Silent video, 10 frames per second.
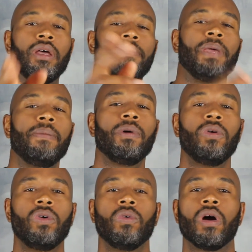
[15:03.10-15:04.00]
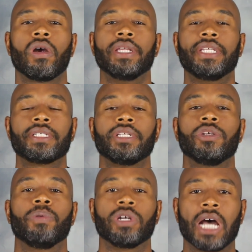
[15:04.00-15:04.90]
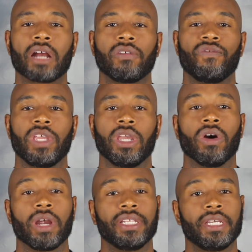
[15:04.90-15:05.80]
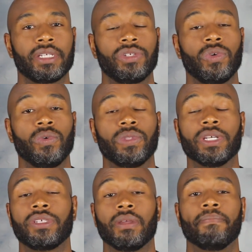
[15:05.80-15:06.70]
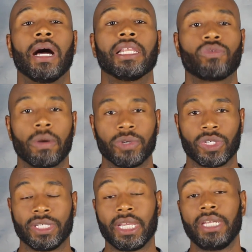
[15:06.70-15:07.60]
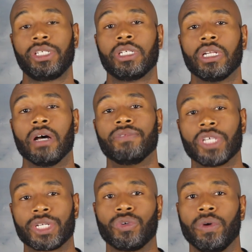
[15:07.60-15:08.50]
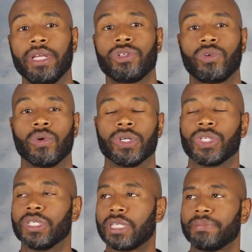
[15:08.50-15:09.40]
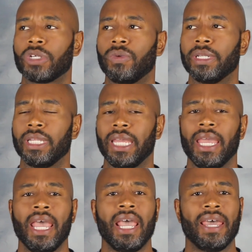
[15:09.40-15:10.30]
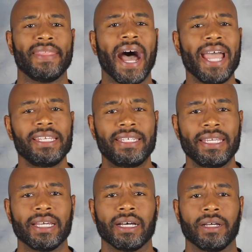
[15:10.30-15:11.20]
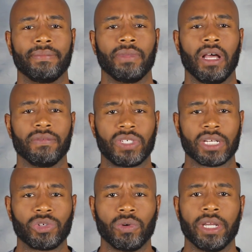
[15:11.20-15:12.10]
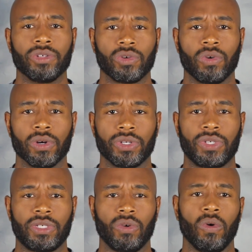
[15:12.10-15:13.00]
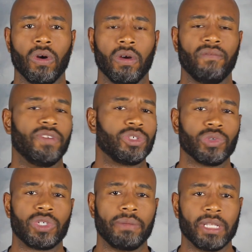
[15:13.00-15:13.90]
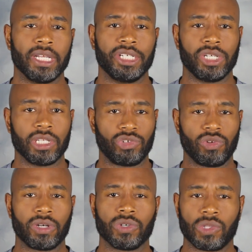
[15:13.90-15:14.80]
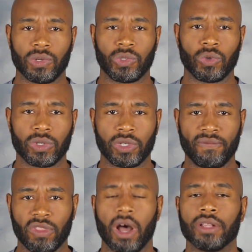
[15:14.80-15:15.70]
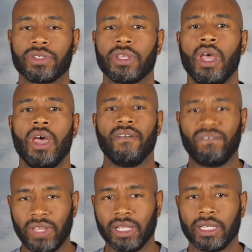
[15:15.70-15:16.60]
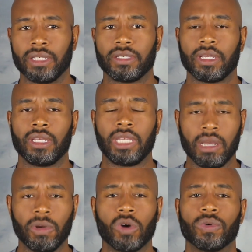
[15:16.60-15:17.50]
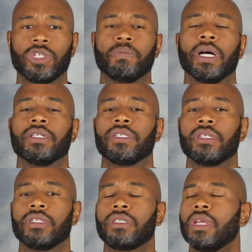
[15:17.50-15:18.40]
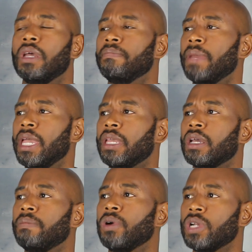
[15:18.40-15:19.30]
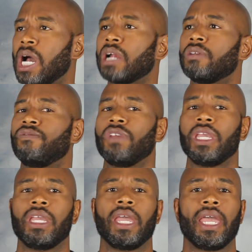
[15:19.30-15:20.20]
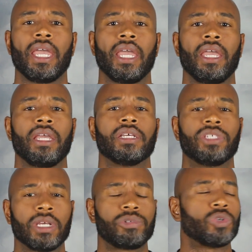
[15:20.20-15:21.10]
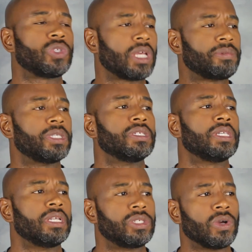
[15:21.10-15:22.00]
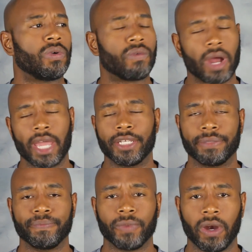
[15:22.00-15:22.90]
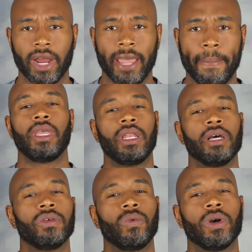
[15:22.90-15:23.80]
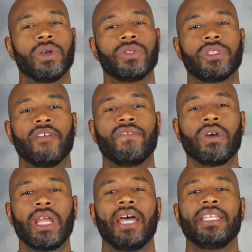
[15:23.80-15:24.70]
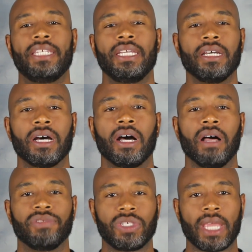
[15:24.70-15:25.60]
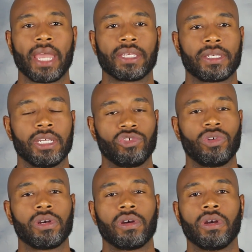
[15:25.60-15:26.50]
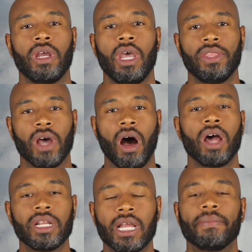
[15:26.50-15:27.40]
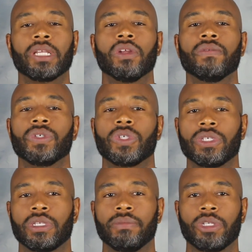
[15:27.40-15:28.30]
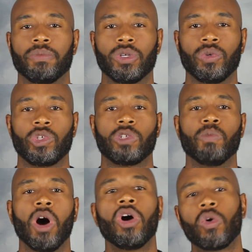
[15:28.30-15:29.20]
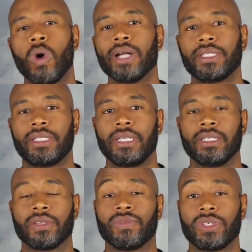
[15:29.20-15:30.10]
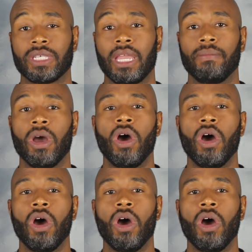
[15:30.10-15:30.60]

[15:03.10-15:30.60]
People who are addicted to pornography are addicted to the symbolic representation of sexual intercourse, and subsequently the idea of sexual intercourse or visual stimulation that triggers those sorts of thoughts, feelings, and chemical responses make pornography a conceptual substance in its own right. Right? In other words, the very idea of sex can trigger the autonomic nervous system to produce small quantities of the same